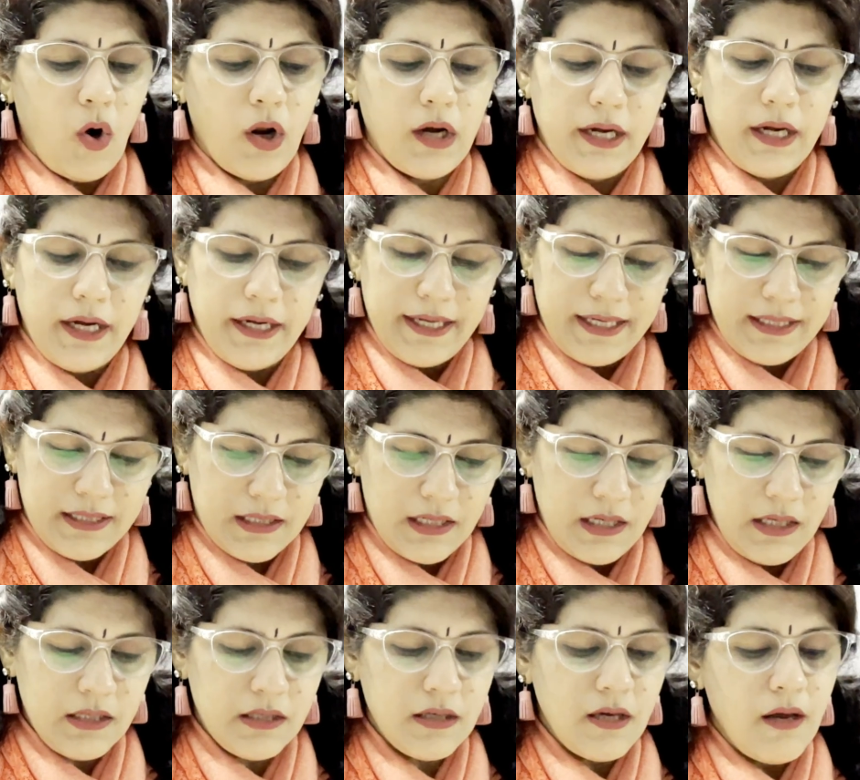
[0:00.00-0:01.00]
Only
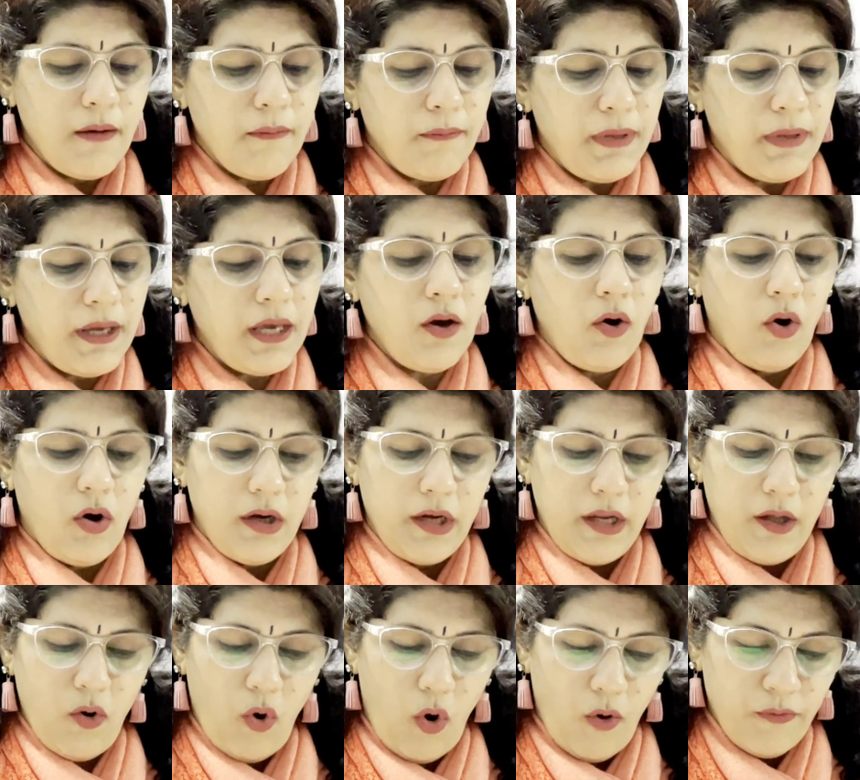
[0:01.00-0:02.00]
testis, B.
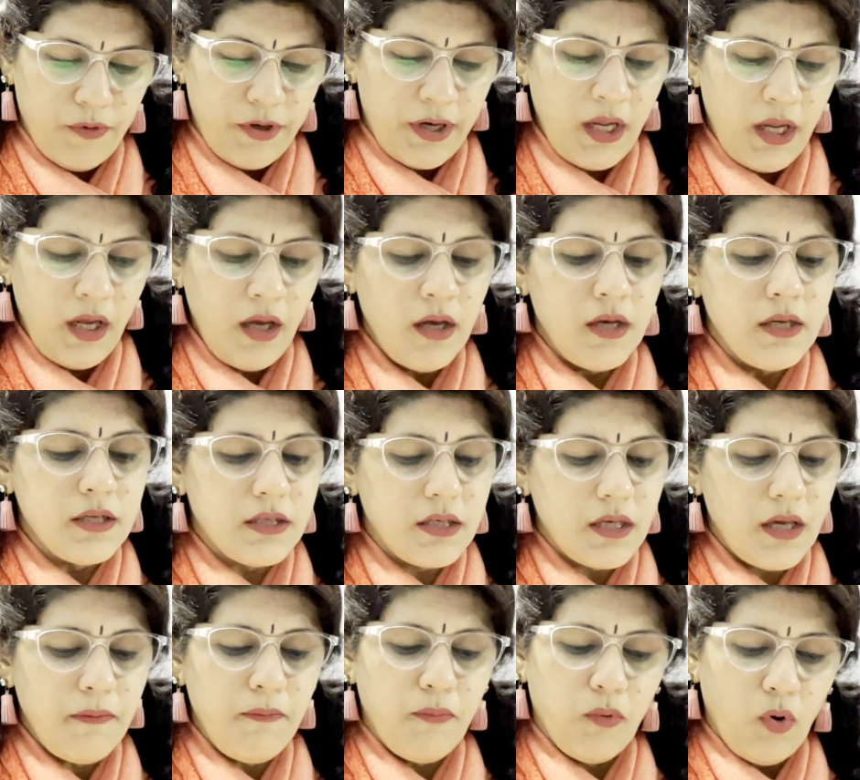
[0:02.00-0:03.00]
Only ovary,
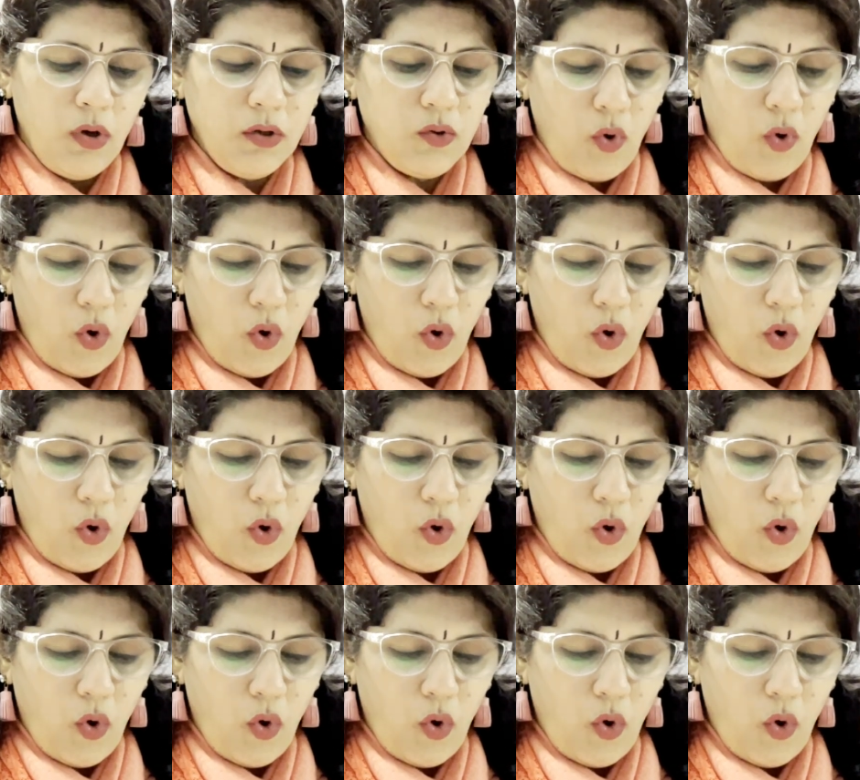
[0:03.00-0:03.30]
C. Both